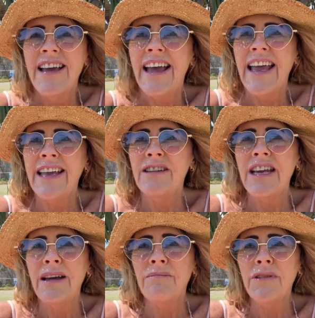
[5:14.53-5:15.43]
And,
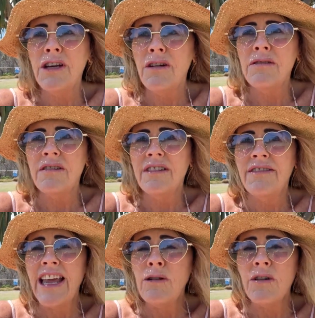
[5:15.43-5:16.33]

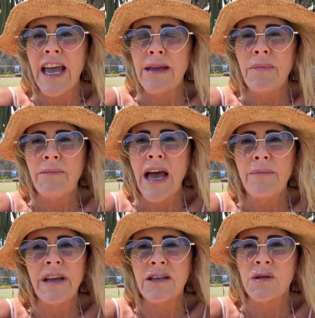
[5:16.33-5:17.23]
that all came
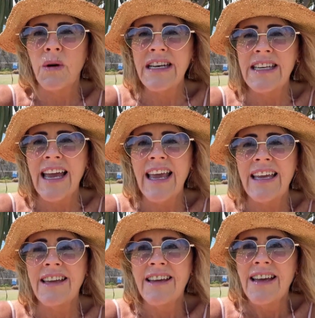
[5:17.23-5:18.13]
about because one
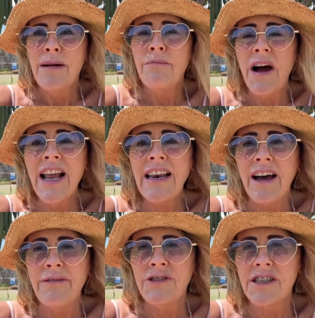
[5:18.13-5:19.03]
day my
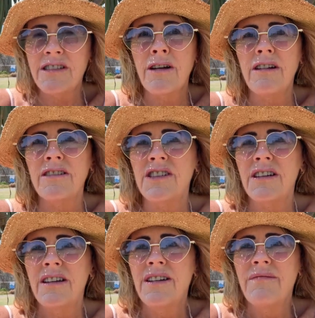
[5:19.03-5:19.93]
life just got
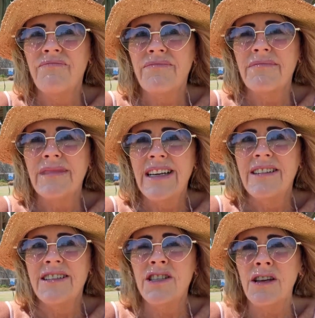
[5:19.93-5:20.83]

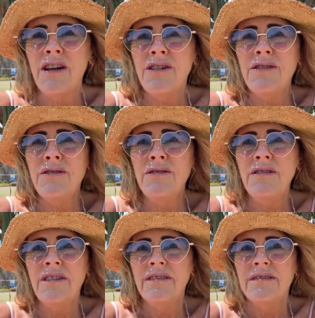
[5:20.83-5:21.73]

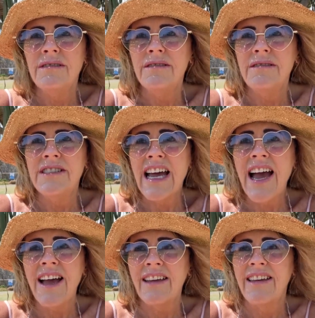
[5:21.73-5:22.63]
so
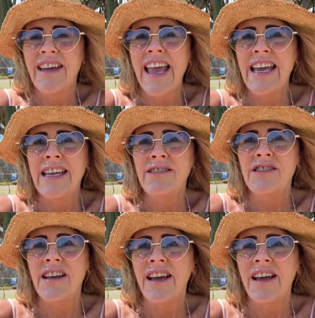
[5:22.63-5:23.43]
dark, and